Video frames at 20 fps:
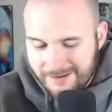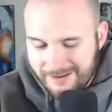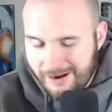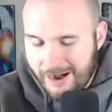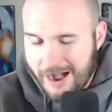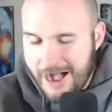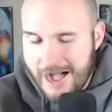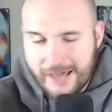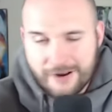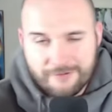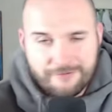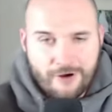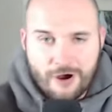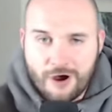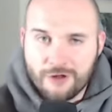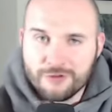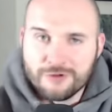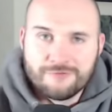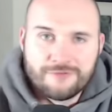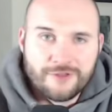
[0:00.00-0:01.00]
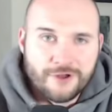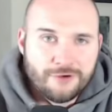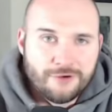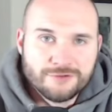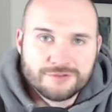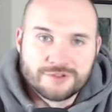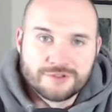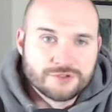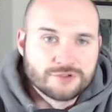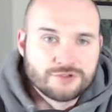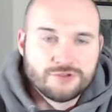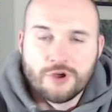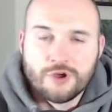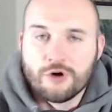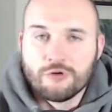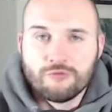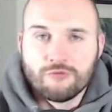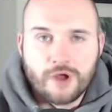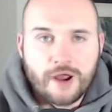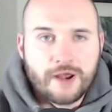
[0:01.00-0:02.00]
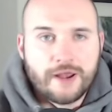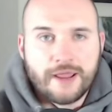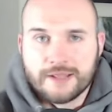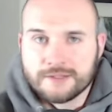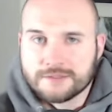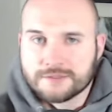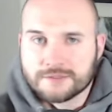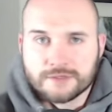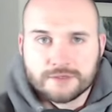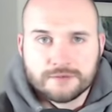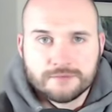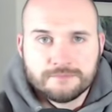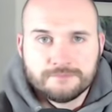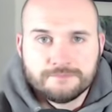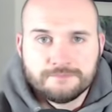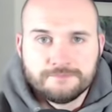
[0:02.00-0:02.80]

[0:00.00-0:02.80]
Out of all of those, there's no right answer